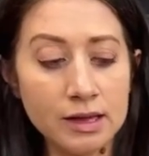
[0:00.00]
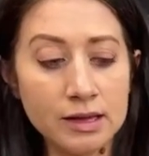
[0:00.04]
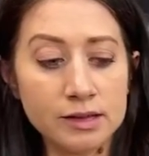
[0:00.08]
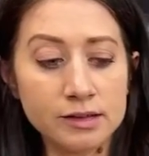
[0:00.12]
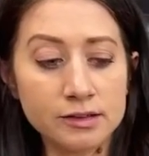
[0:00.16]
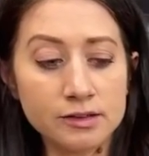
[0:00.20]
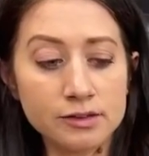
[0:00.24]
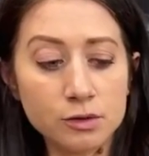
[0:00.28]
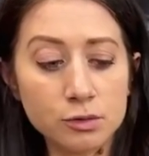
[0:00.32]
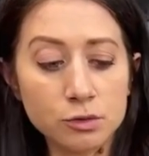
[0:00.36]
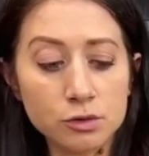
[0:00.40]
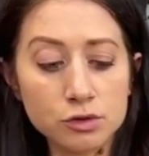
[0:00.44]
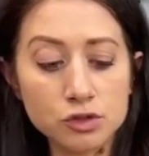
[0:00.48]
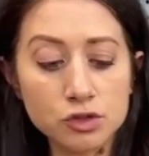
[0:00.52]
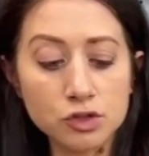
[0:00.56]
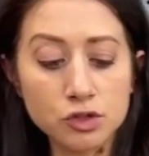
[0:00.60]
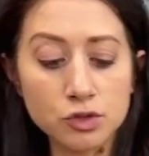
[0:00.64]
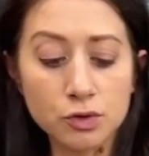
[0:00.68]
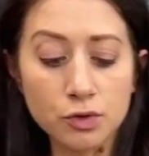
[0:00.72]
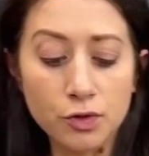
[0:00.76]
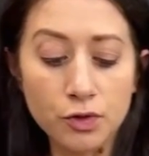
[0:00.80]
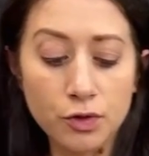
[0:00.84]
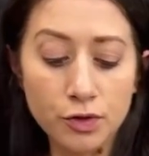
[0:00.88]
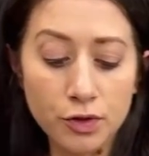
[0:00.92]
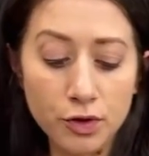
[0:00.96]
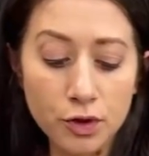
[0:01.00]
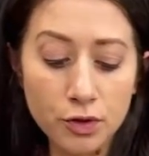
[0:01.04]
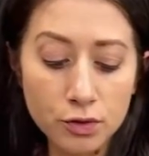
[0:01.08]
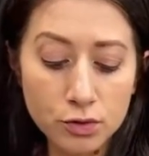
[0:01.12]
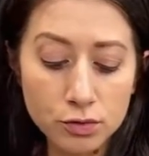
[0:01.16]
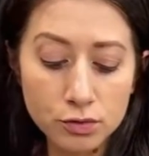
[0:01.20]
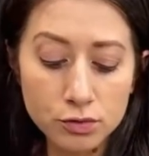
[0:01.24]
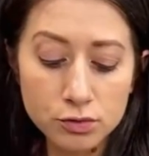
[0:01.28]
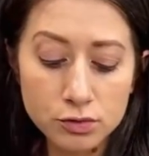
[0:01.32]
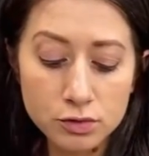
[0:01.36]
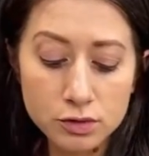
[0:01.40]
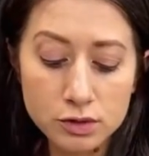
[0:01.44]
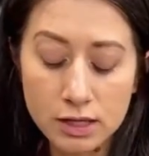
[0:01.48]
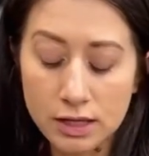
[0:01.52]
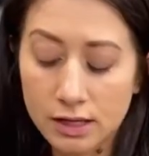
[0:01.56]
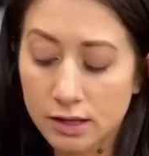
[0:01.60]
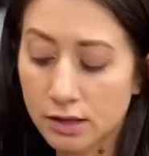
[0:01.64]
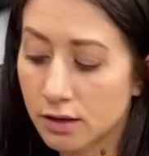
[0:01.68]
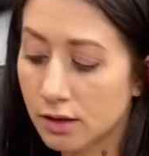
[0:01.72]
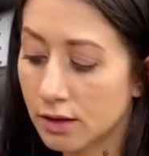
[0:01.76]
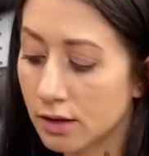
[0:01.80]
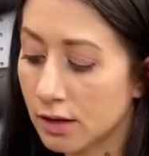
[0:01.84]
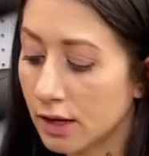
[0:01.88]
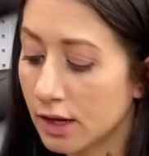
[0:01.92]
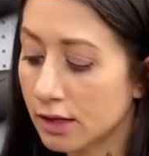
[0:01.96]
So we'll shoot those.
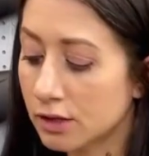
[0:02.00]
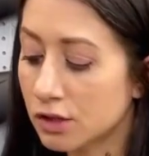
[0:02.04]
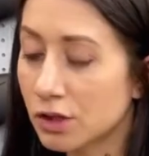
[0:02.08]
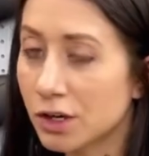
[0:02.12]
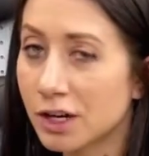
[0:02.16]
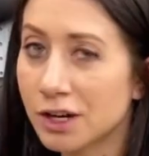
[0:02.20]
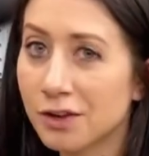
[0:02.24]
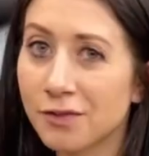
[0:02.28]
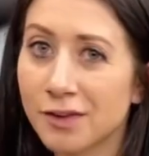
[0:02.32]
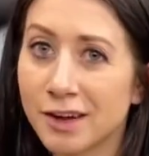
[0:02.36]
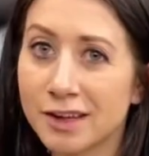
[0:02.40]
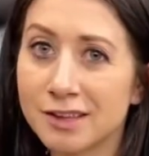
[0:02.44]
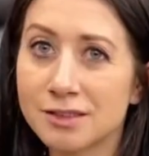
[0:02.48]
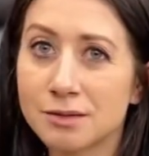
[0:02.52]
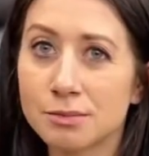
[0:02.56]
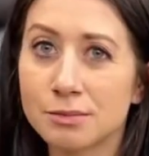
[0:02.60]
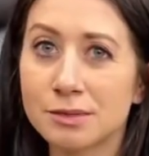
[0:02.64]
I tried to find some